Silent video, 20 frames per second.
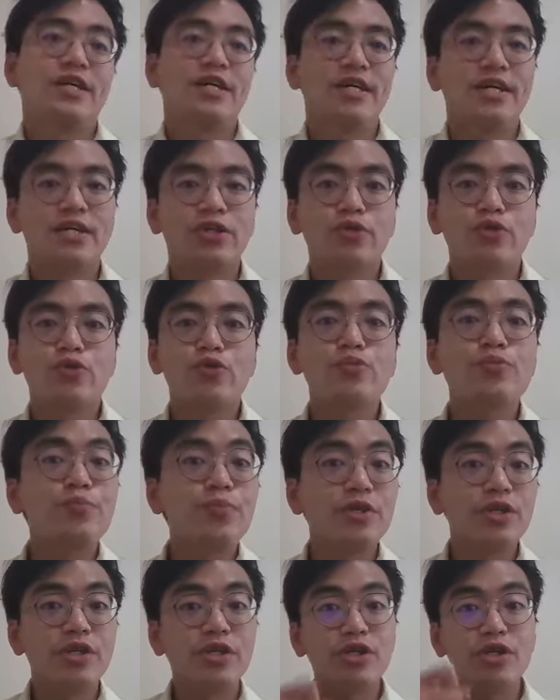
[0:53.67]
It could
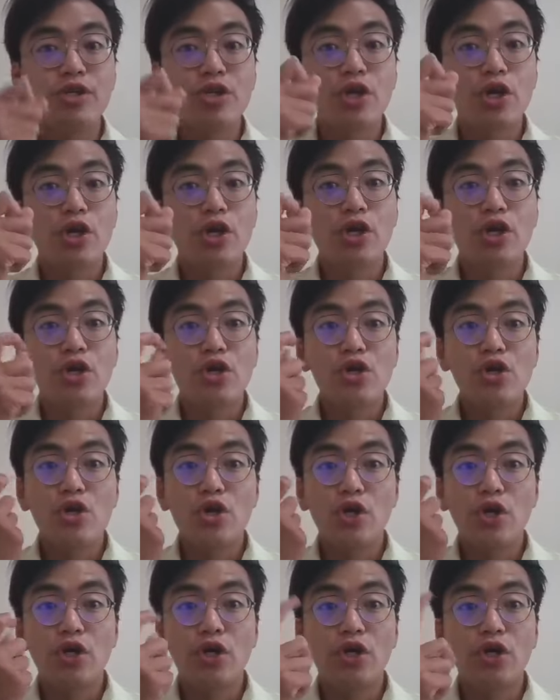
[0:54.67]
be
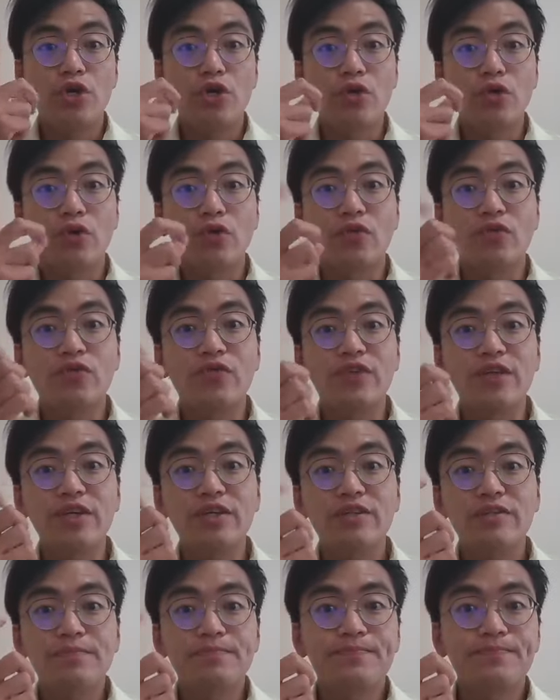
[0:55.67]
your
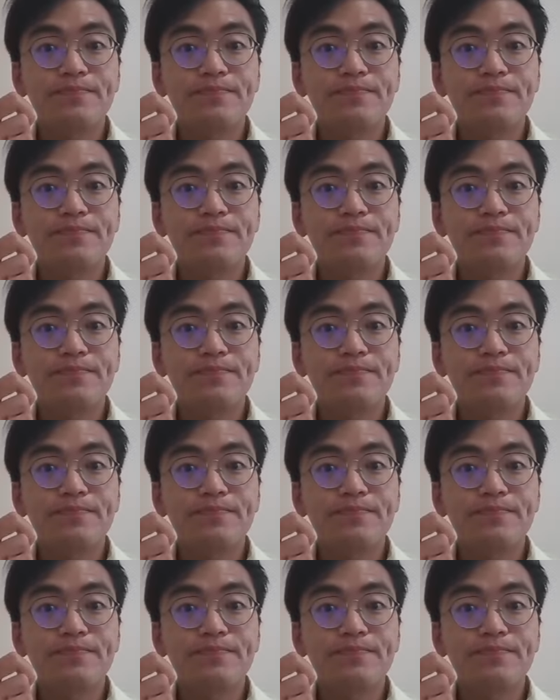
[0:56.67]
finger,